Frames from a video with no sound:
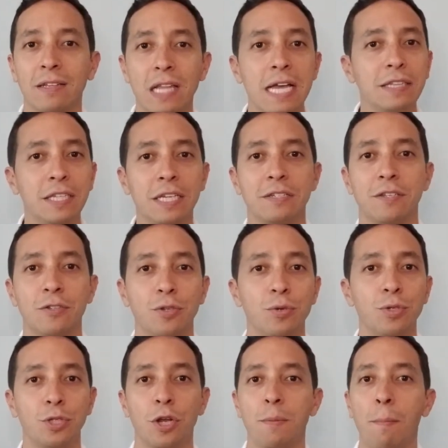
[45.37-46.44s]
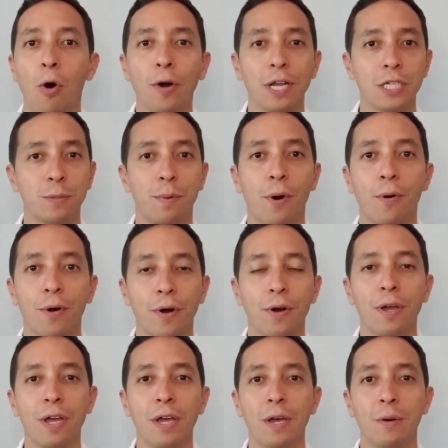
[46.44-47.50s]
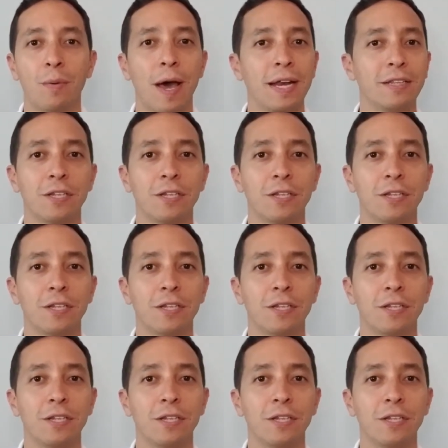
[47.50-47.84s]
lending institution, mortgage broker, right?